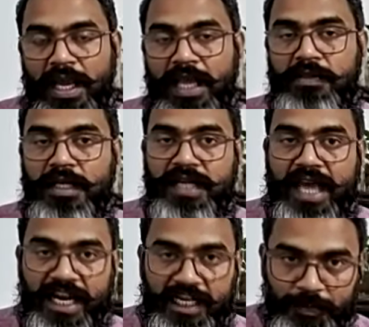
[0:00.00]
In the
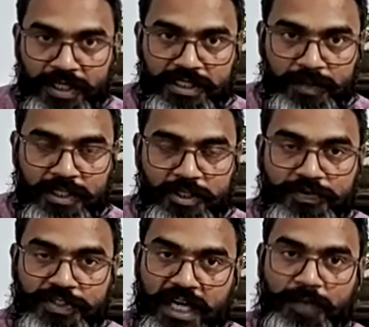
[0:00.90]
directive principles
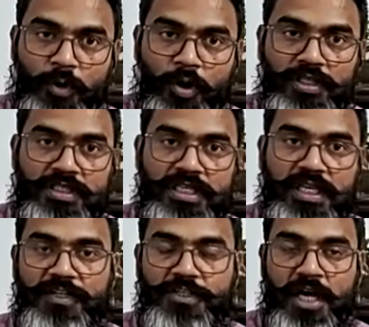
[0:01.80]
of state
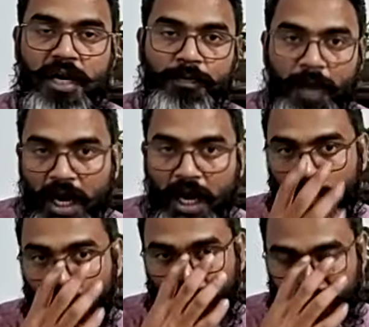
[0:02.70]
policy, which are part
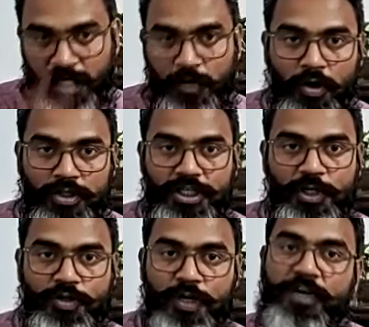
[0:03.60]
of our Indian
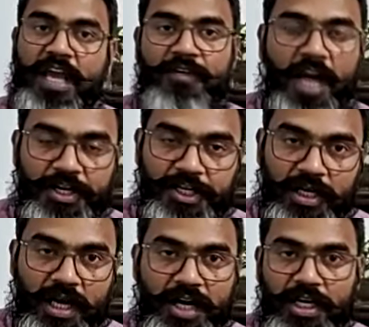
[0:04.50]
constitution, we have an
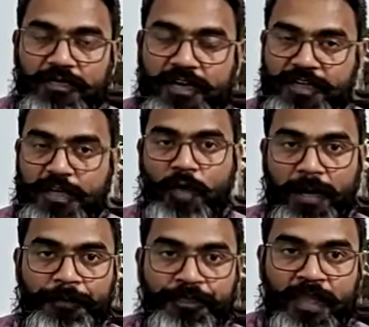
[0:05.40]
article, Article
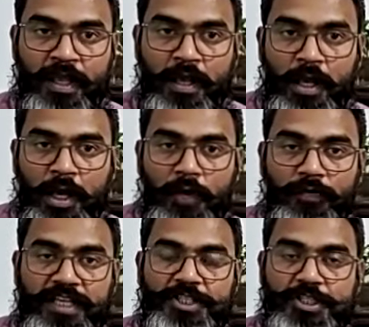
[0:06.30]
51,
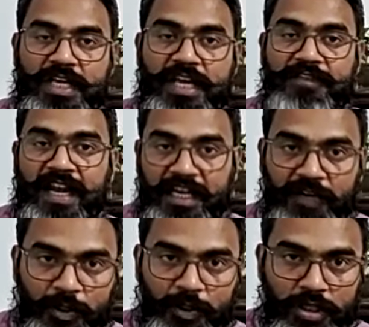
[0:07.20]
which
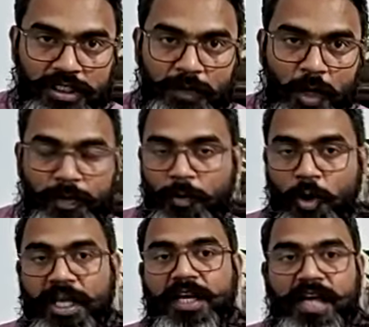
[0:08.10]
effectively talks about
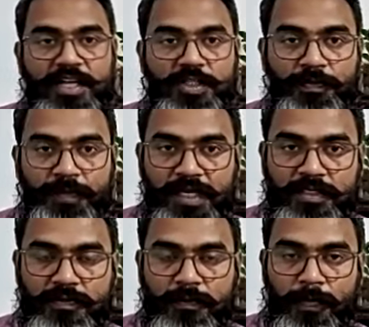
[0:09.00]
promoting international
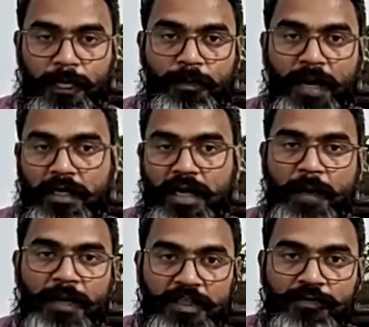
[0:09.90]
peace. But
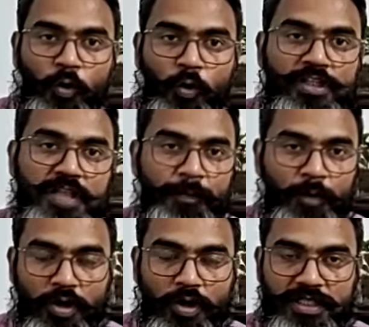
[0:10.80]
among the 4
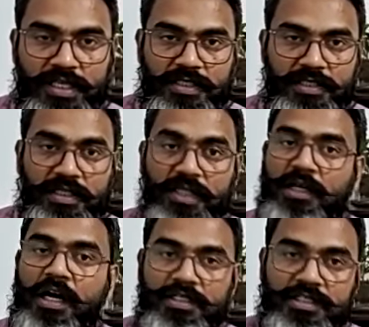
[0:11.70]
subclauses, the
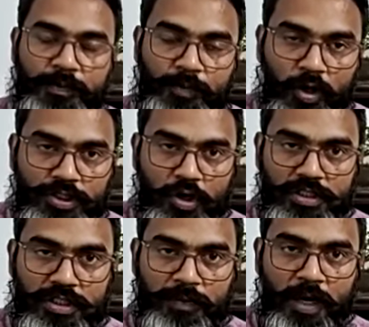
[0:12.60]
third subclause
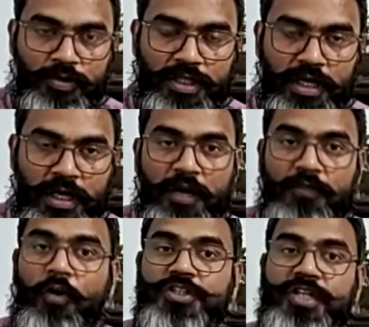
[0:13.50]
talks about
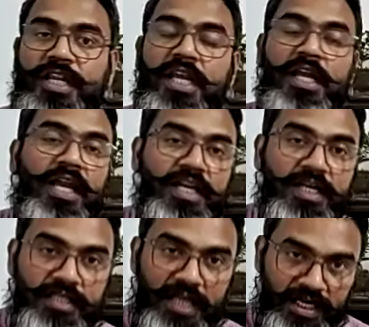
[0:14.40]
fostering
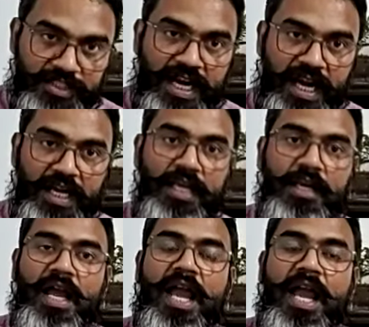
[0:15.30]
an understanding
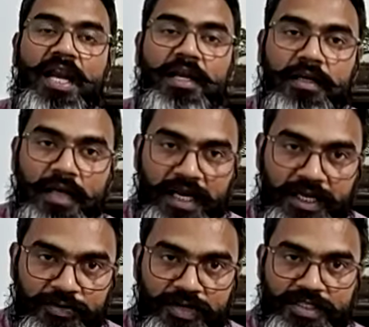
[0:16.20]
and
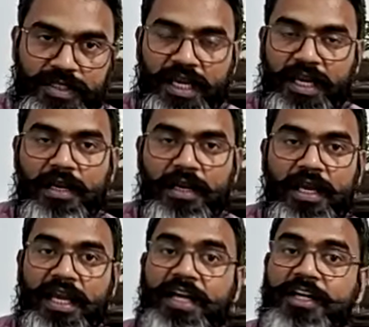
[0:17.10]
interest in
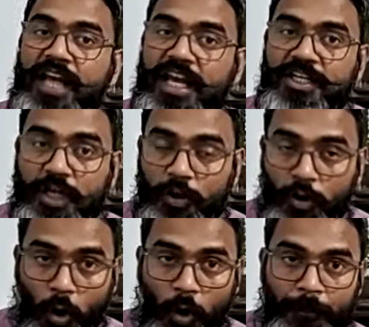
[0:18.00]
international
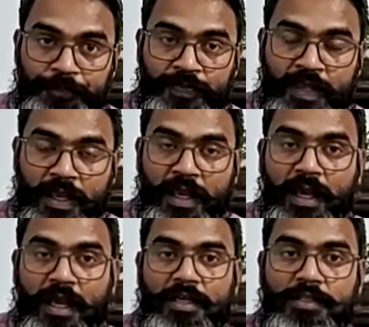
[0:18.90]
law.
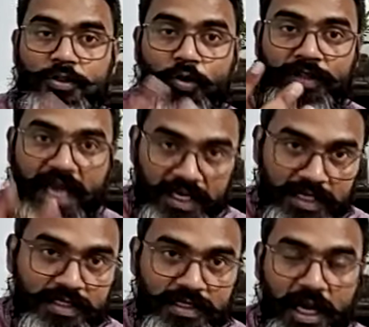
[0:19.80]
So there
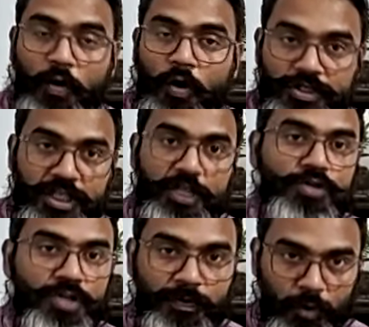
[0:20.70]
is a
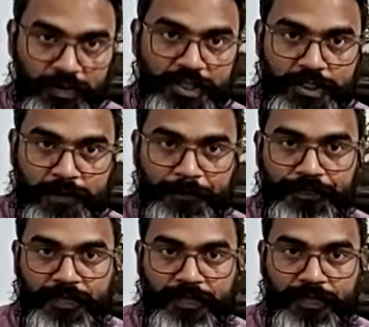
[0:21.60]
constitutional provision.